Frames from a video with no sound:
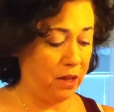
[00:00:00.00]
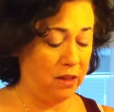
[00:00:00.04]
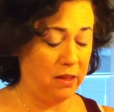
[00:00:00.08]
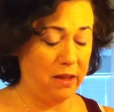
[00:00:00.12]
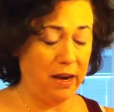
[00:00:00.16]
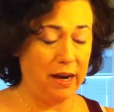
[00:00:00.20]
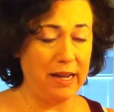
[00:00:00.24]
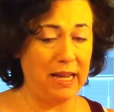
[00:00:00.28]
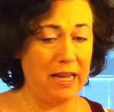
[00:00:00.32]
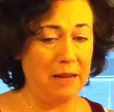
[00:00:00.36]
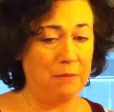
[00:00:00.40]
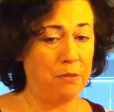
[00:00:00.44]

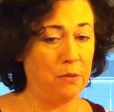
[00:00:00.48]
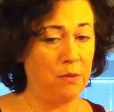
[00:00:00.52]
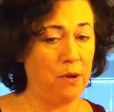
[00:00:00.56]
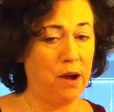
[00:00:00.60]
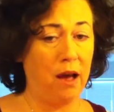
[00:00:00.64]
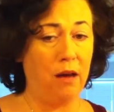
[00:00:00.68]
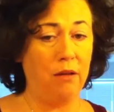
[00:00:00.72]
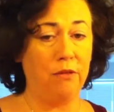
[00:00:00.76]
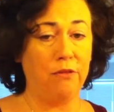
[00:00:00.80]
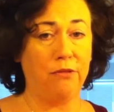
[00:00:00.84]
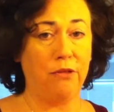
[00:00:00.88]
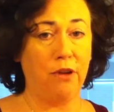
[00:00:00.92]
that I keep
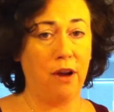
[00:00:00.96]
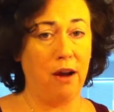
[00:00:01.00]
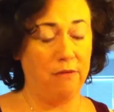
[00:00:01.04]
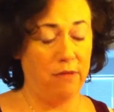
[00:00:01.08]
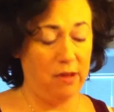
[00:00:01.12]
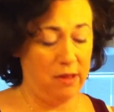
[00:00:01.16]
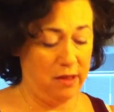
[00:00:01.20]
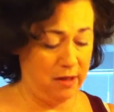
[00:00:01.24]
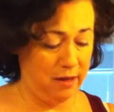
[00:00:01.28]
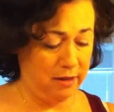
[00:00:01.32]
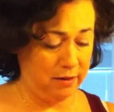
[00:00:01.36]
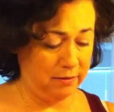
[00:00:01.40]
around for
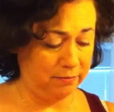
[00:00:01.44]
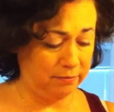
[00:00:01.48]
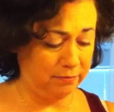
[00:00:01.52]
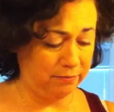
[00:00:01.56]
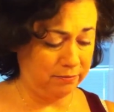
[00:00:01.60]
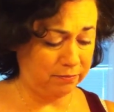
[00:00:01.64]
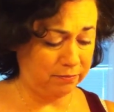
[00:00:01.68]
everything